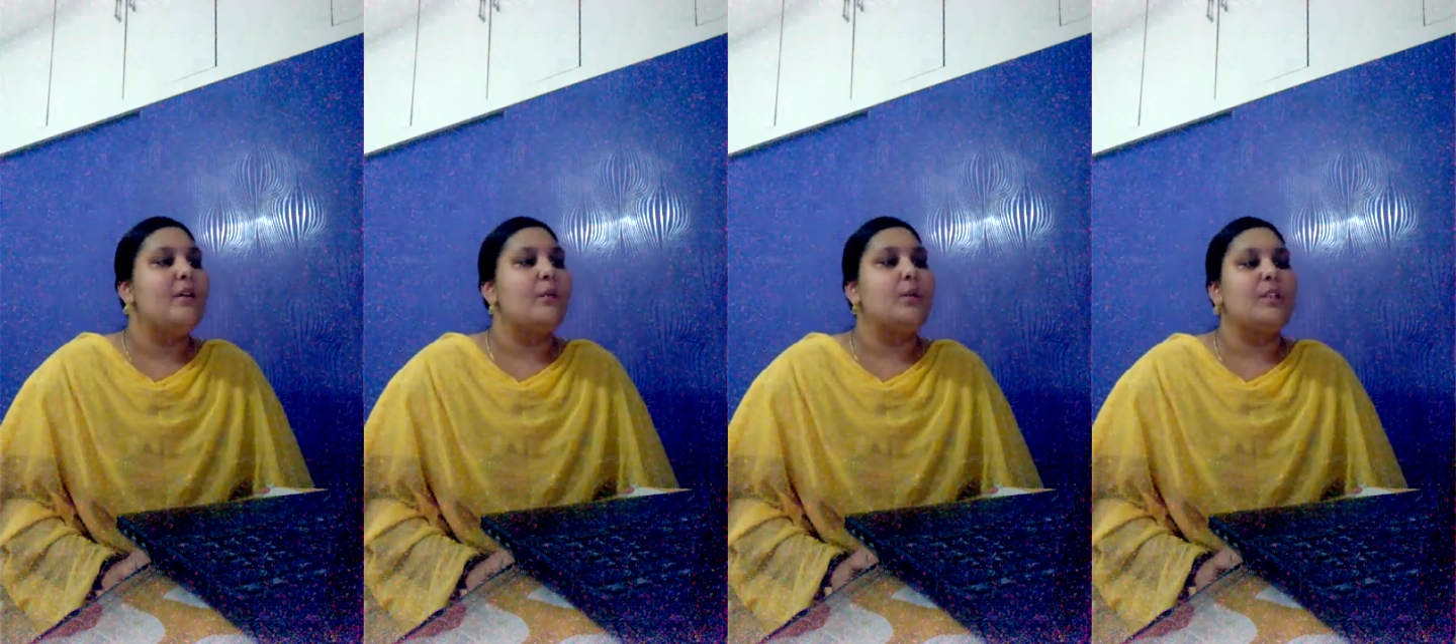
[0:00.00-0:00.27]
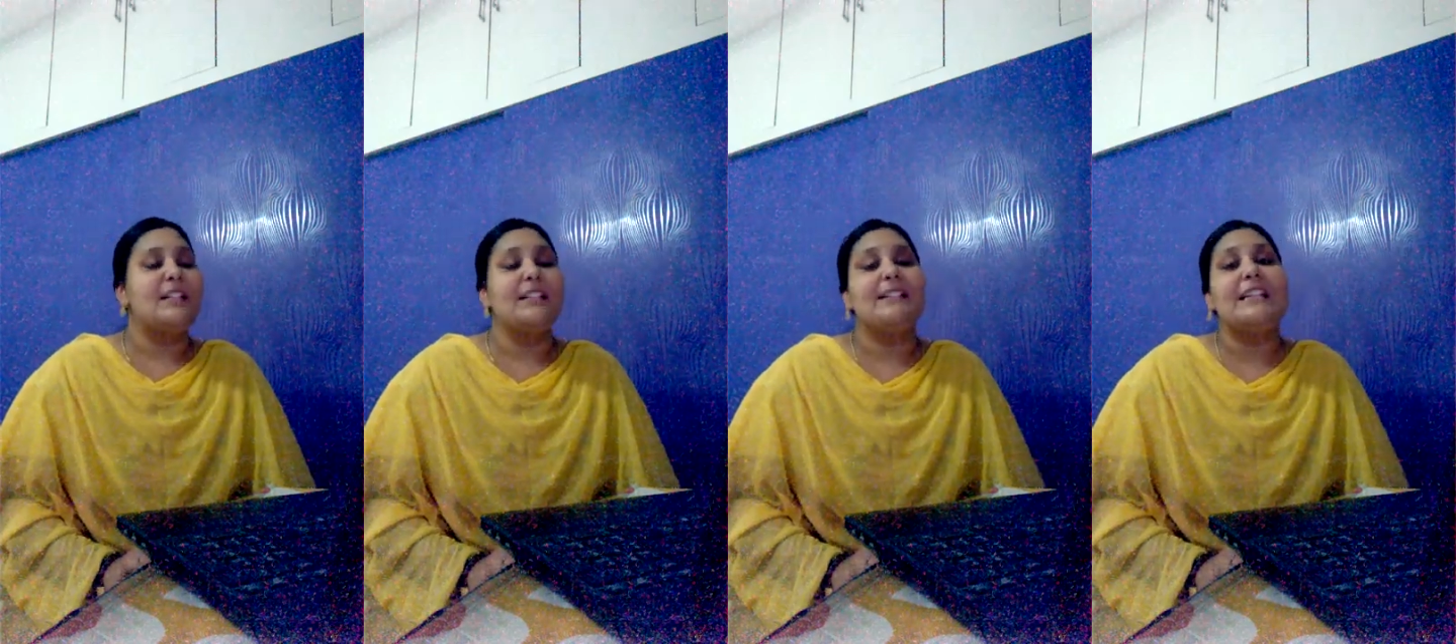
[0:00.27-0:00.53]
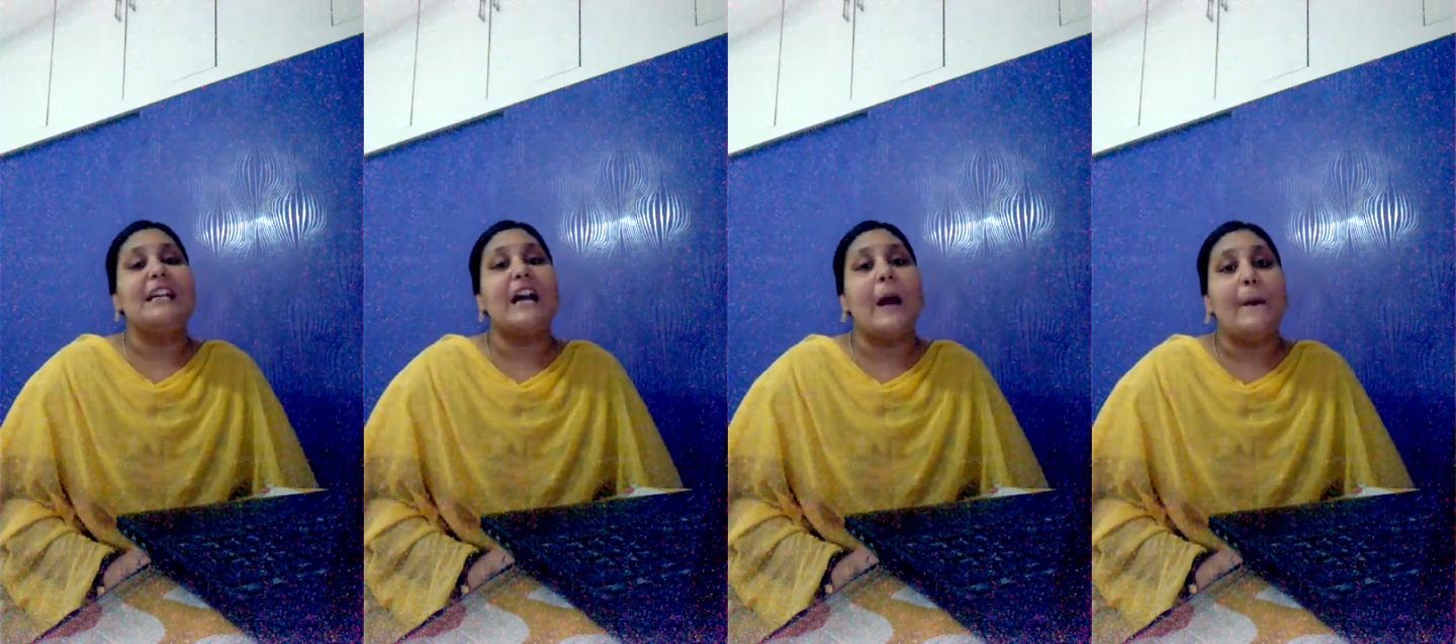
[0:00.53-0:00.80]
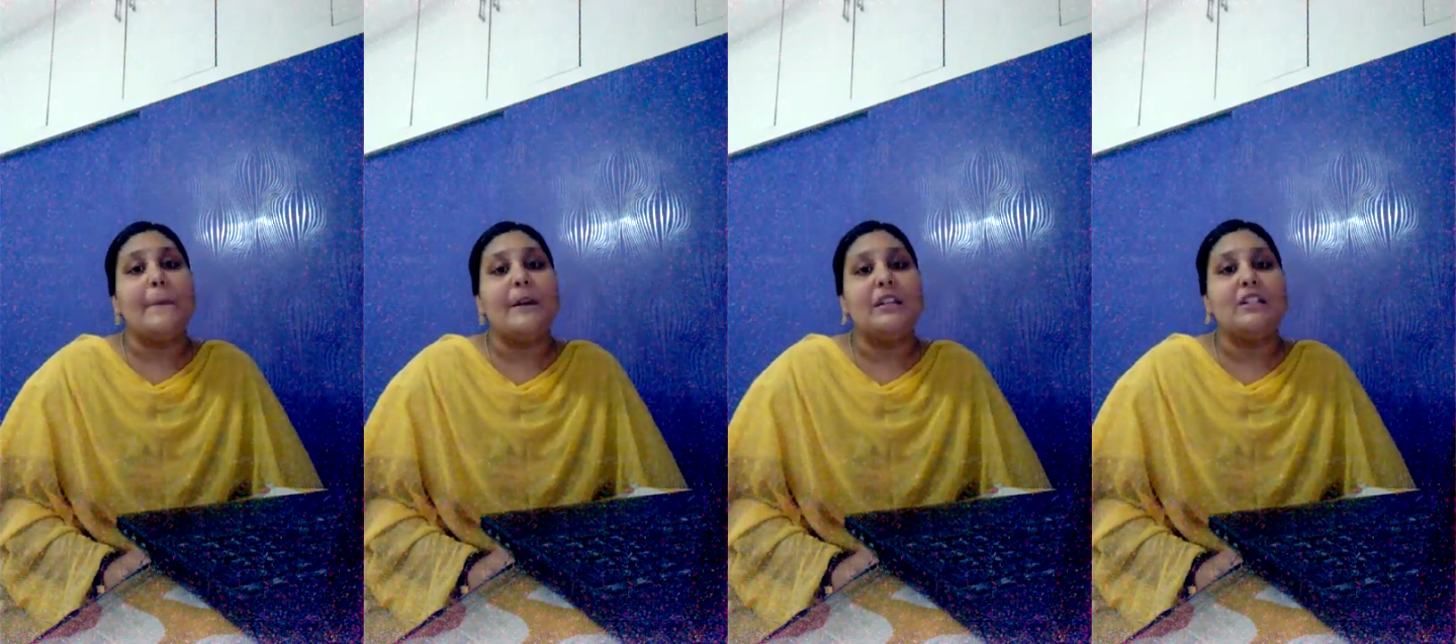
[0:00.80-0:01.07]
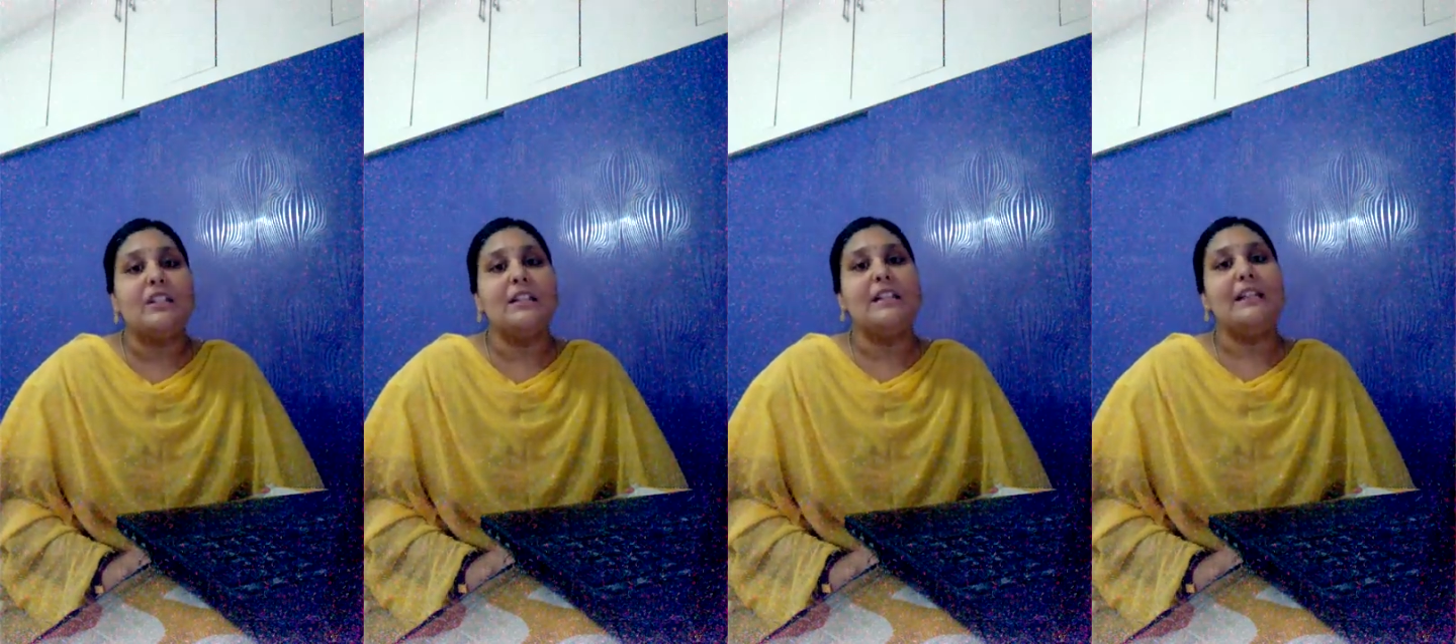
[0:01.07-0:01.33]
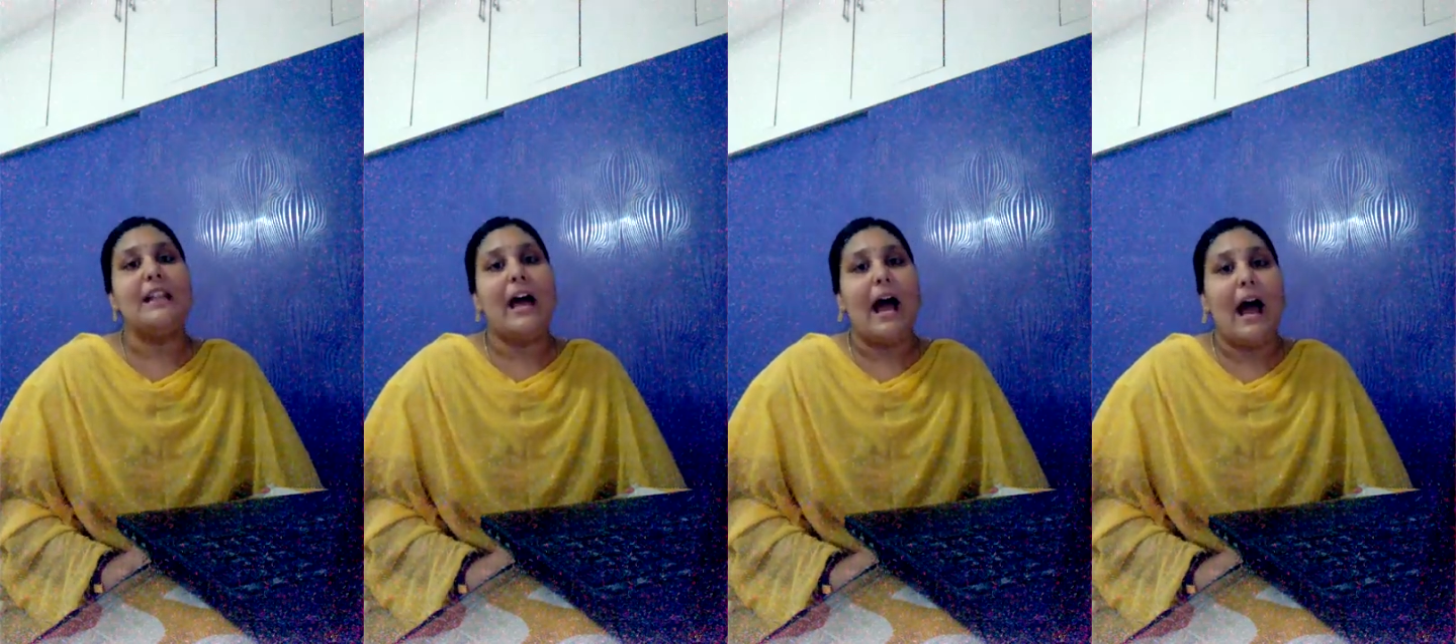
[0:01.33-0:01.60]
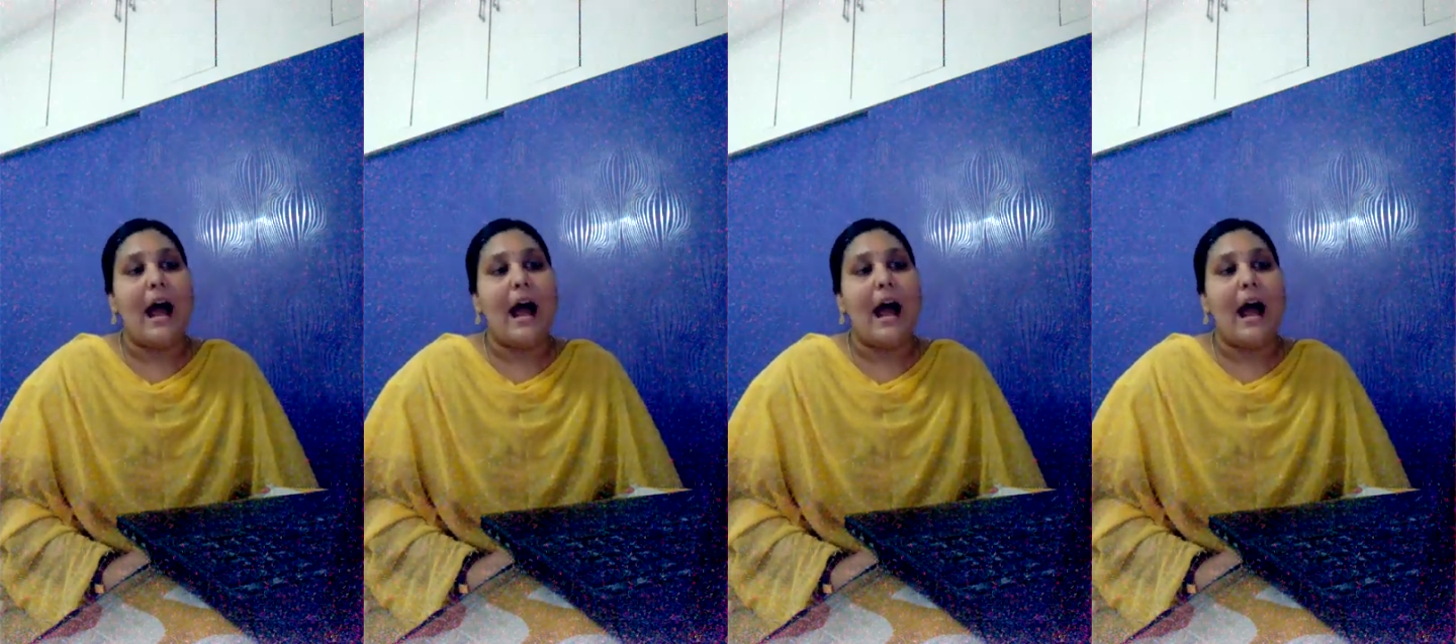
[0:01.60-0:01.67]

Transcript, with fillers: which is the commercial